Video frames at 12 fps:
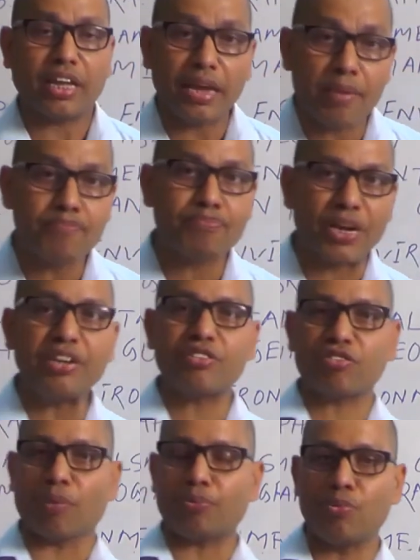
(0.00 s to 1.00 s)
the
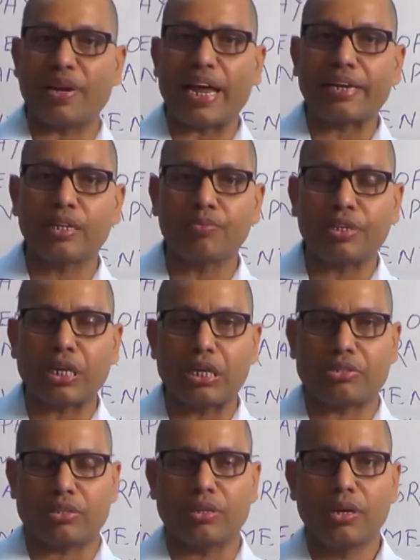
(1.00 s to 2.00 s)
imprints of human
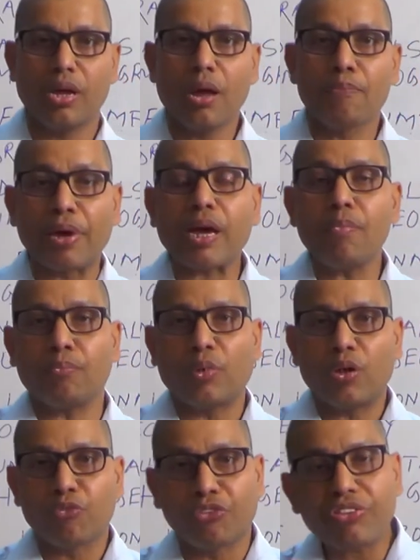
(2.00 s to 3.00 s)
activities
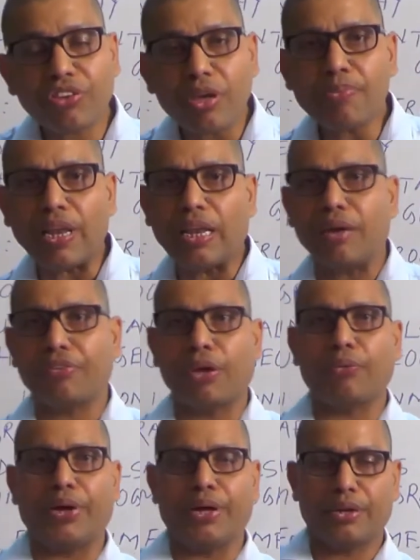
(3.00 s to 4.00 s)
become visible
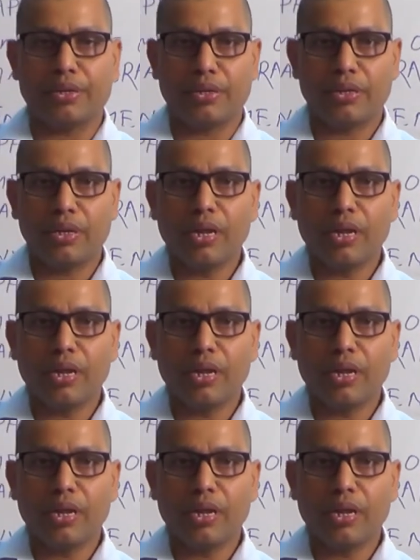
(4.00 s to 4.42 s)
everywhere.